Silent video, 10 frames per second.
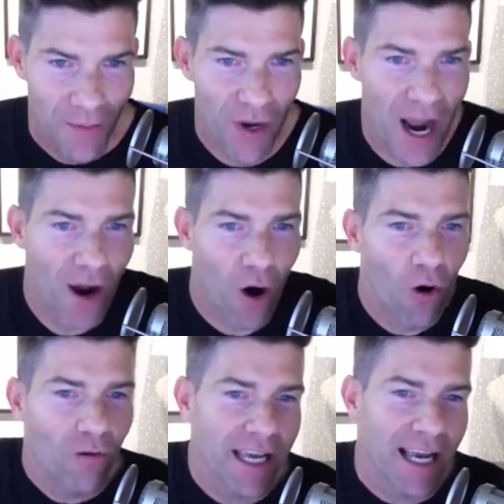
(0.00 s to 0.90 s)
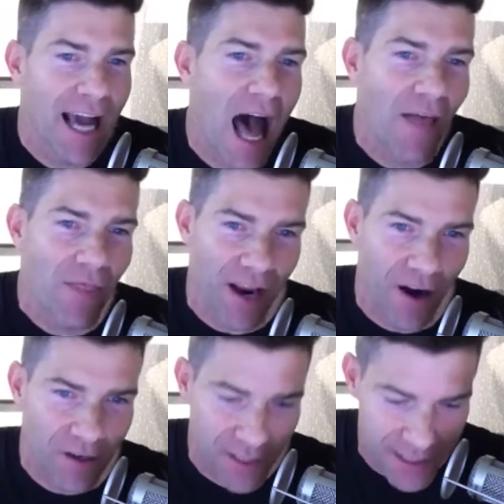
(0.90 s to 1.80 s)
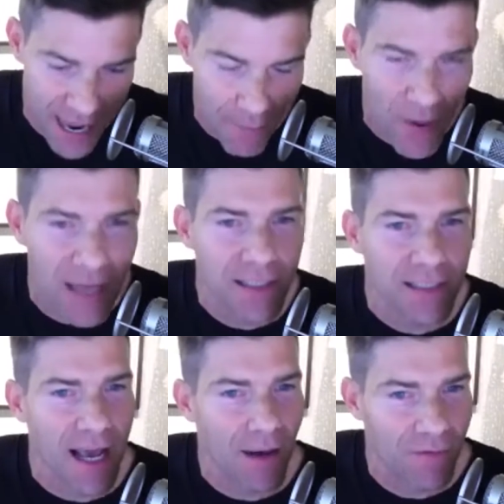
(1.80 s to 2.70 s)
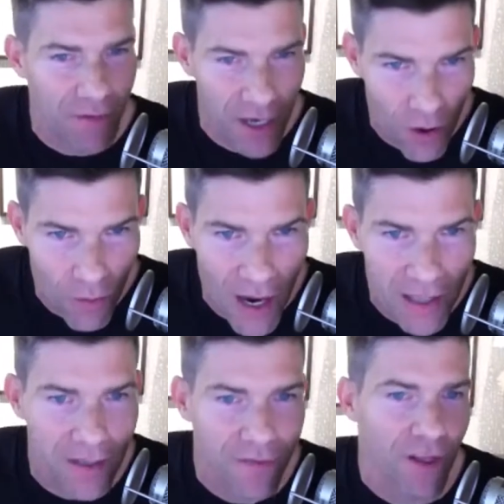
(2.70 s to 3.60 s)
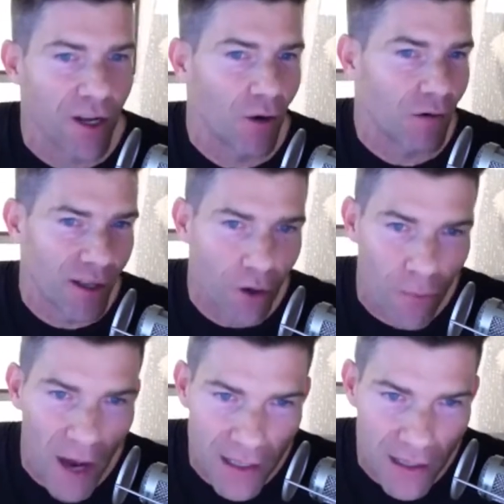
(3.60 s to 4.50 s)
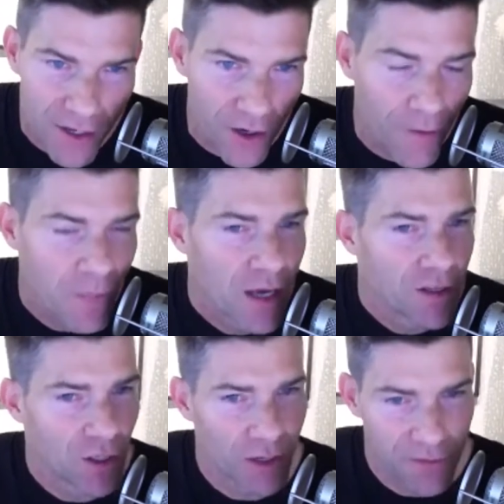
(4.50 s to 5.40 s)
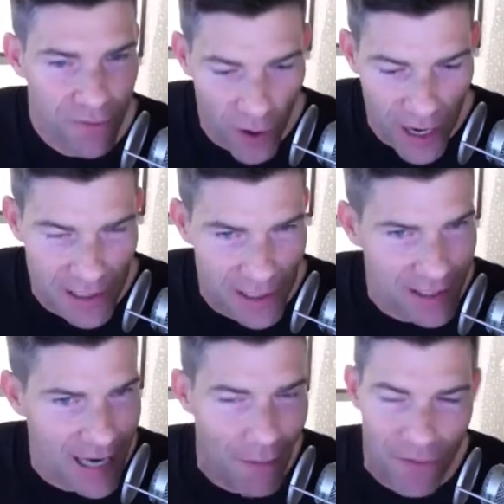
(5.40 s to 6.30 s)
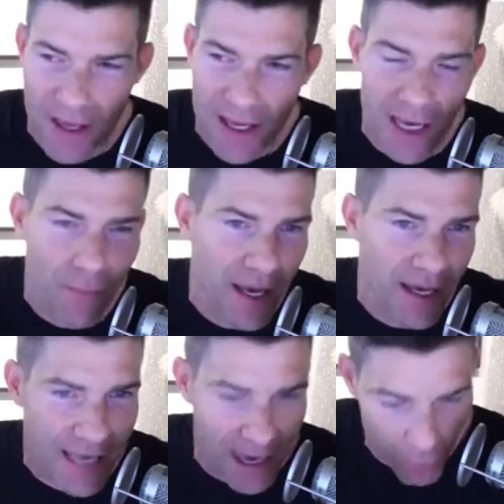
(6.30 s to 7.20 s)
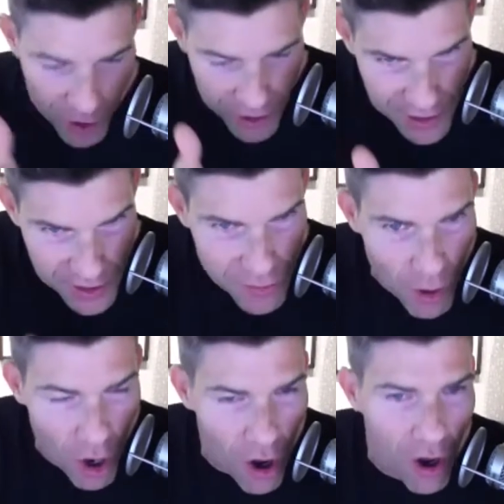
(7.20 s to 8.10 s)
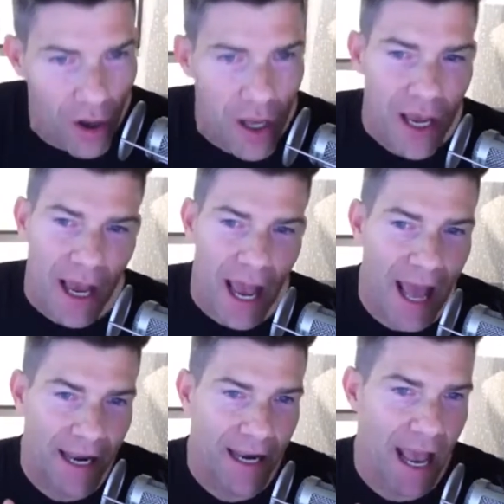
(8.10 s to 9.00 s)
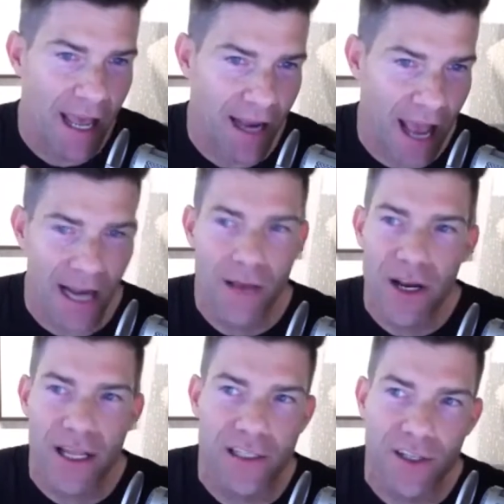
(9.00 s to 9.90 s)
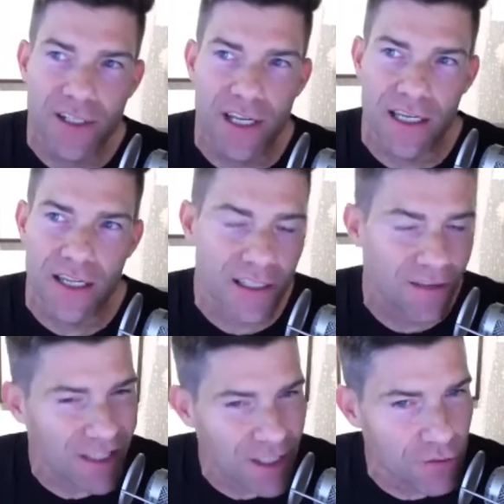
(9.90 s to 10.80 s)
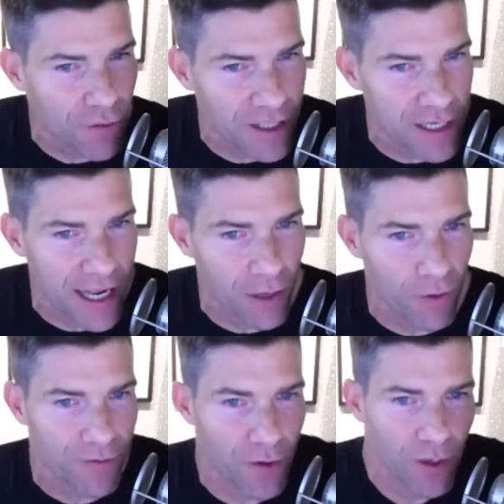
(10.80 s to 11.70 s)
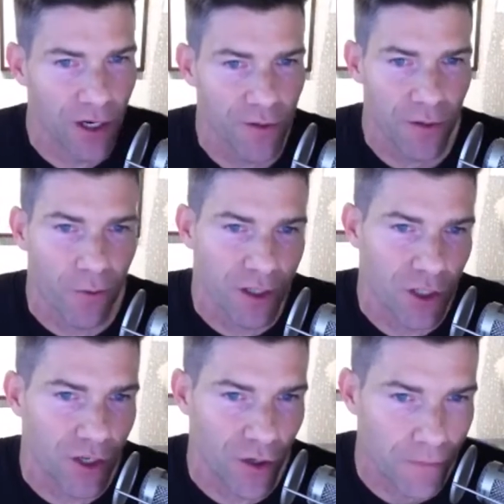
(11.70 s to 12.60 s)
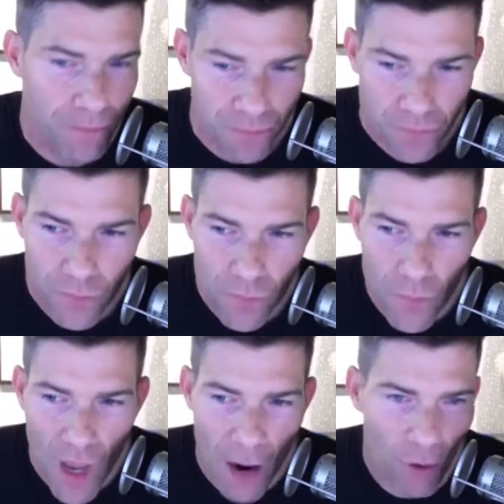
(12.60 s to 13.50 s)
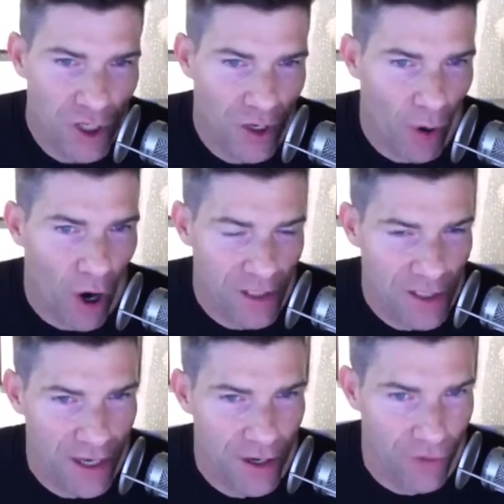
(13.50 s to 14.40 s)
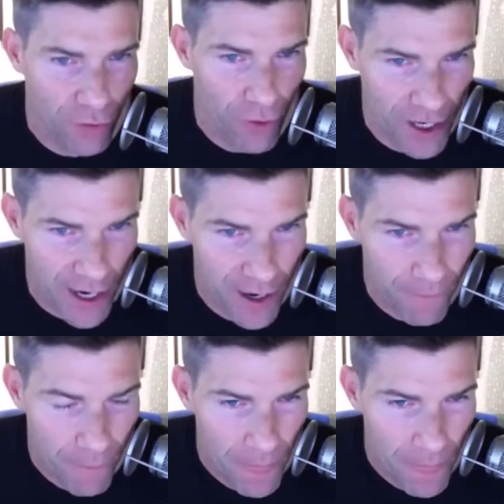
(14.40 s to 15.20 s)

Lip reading: But I only got there step by step, video by video, little by little. So it's stop thinking big, get really small. And anybody that's listening to this, if this is resonating with you, here's what I want you to do. I want you to pause the interview right now.